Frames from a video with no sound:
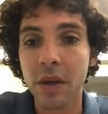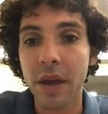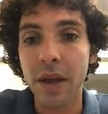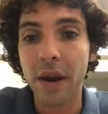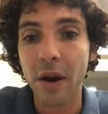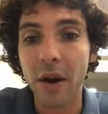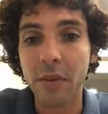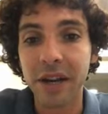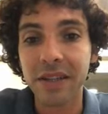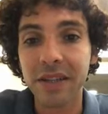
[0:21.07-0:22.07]
And our
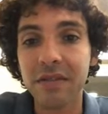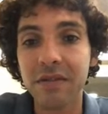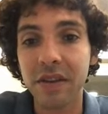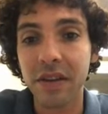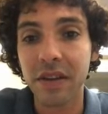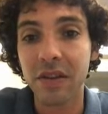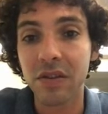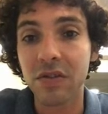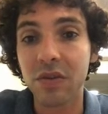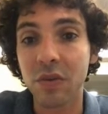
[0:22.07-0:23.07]
objective
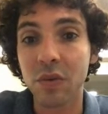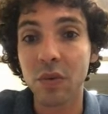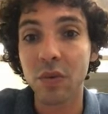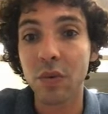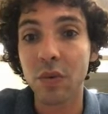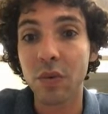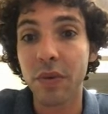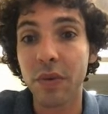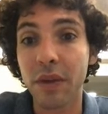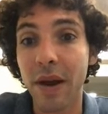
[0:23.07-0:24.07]
is to think
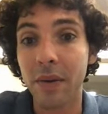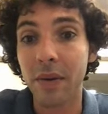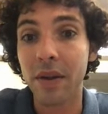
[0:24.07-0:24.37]
around